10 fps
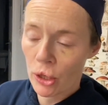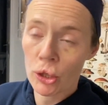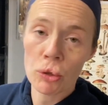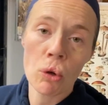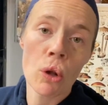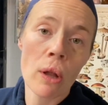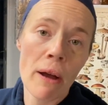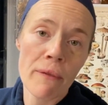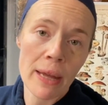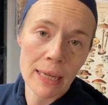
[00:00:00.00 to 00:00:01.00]
the control
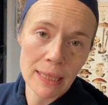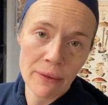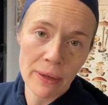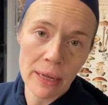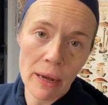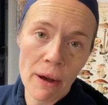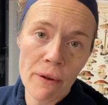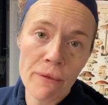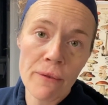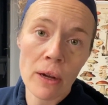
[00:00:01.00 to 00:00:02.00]
of the activity
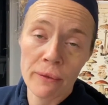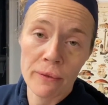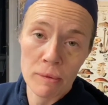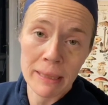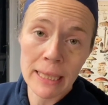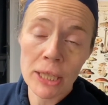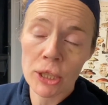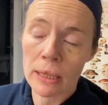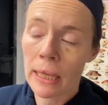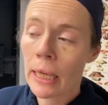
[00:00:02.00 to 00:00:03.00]
of
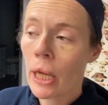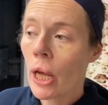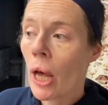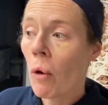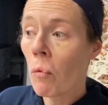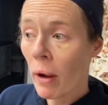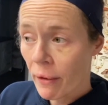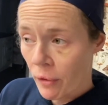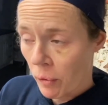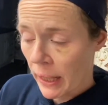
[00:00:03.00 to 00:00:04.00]
fermentation. One
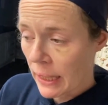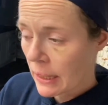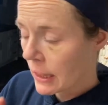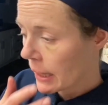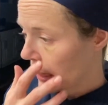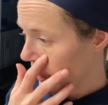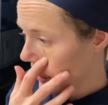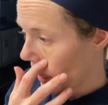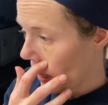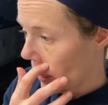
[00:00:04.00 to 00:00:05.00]
of the ways
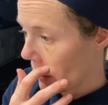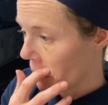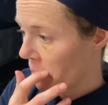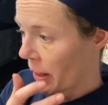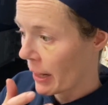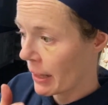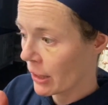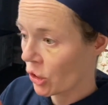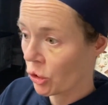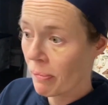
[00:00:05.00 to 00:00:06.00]
is by
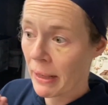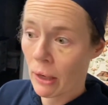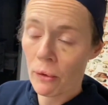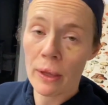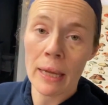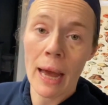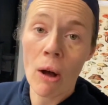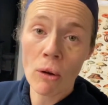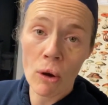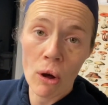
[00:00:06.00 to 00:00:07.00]
stripping out the
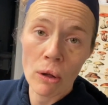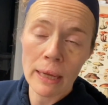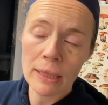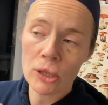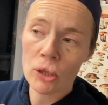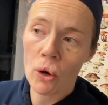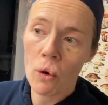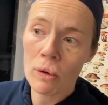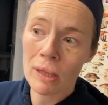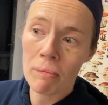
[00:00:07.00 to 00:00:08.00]
alcohol. And
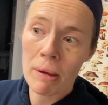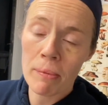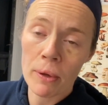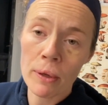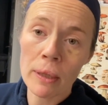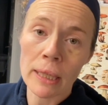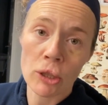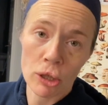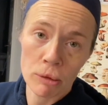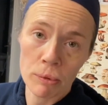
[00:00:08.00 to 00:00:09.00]
so some people, like
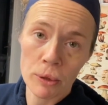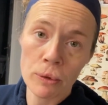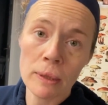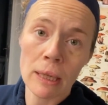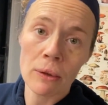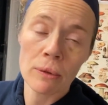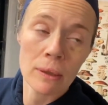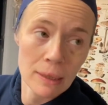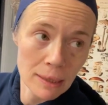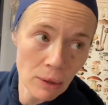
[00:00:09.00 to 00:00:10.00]
Dr. Brew
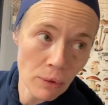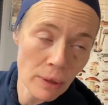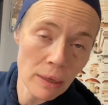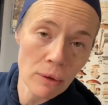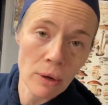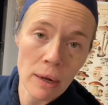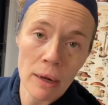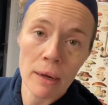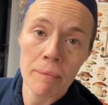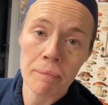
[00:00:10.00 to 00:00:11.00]
down south in
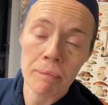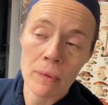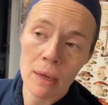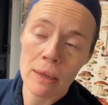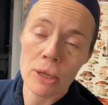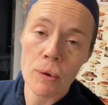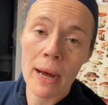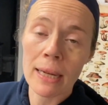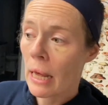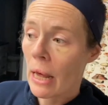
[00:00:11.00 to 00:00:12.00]
the
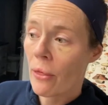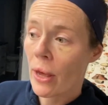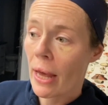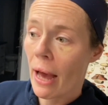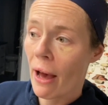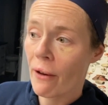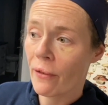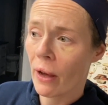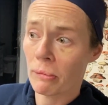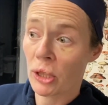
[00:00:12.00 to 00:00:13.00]
US, they
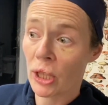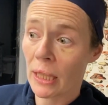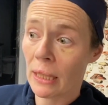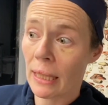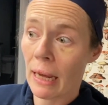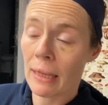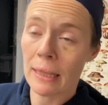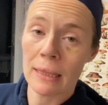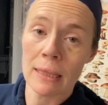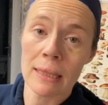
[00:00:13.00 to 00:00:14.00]
have a machine that
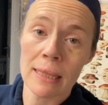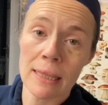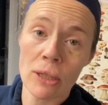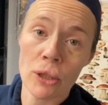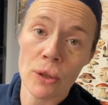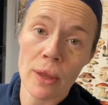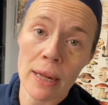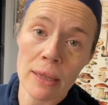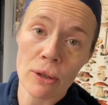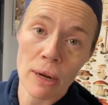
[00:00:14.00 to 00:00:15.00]
is a distiller
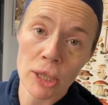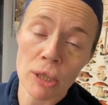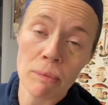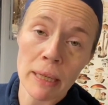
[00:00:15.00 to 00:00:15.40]
that they're actually